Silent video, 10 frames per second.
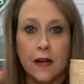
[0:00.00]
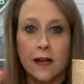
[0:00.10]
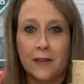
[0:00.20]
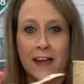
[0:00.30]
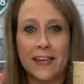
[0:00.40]

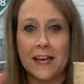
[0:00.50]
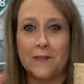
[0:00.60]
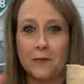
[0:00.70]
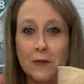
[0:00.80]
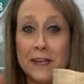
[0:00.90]
Uh, thank y'all
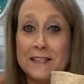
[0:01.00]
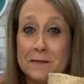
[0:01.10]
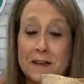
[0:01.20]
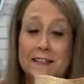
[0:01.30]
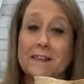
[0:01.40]
for
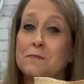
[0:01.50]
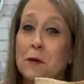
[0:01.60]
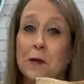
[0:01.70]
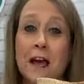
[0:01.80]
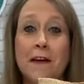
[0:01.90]
blessing me. This
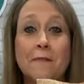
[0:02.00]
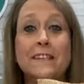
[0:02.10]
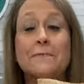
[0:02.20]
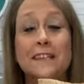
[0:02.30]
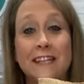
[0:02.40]
burlap
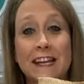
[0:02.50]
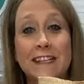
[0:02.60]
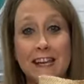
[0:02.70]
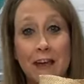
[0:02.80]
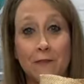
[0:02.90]
makes me
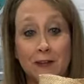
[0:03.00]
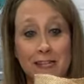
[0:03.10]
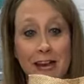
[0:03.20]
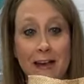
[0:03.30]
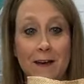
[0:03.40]
sneeze every
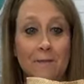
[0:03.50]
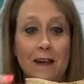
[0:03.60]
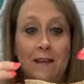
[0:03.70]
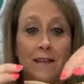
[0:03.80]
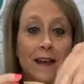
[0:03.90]
time.
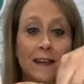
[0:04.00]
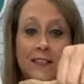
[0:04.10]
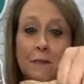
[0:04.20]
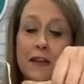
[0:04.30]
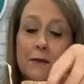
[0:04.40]

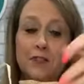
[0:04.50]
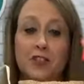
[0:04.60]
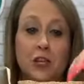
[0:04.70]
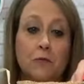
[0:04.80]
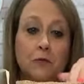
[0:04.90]
Sometimes
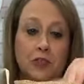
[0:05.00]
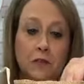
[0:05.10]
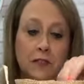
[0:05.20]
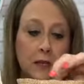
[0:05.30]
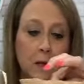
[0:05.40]
jute will do
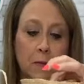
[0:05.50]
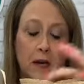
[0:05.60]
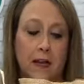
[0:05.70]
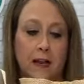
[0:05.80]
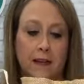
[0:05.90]
it too,
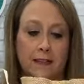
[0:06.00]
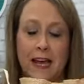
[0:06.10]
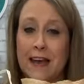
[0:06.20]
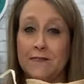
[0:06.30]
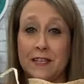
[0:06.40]
but because I
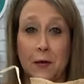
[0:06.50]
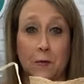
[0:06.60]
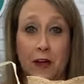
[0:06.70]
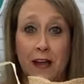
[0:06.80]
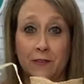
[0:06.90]
have
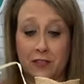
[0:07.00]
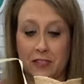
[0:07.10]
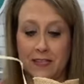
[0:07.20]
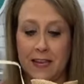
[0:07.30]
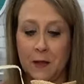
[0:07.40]
terrible
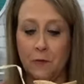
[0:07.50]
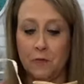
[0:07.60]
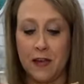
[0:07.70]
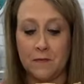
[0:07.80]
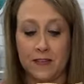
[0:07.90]
allergies and it will
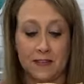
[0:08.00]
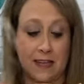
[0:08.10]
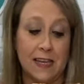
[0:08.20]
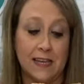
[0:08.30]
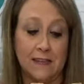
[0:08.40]
make me
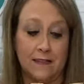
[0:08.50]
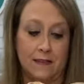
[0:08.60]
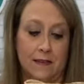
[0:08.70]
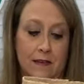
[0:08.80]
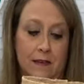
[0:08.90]
sneeze.
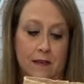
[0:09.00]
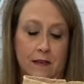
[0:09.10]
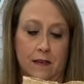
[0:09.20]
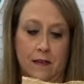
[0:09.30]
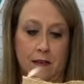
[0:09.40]

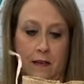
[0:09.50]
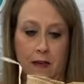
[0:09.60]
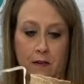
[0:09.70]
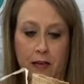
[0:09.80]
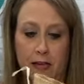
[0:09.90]

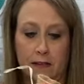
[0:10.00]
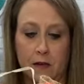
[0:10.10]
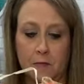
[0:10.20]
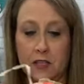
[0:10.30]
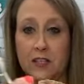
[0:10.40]
Okay, so
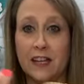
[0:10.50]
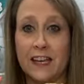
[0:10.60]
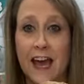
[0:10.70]
I'm just gonna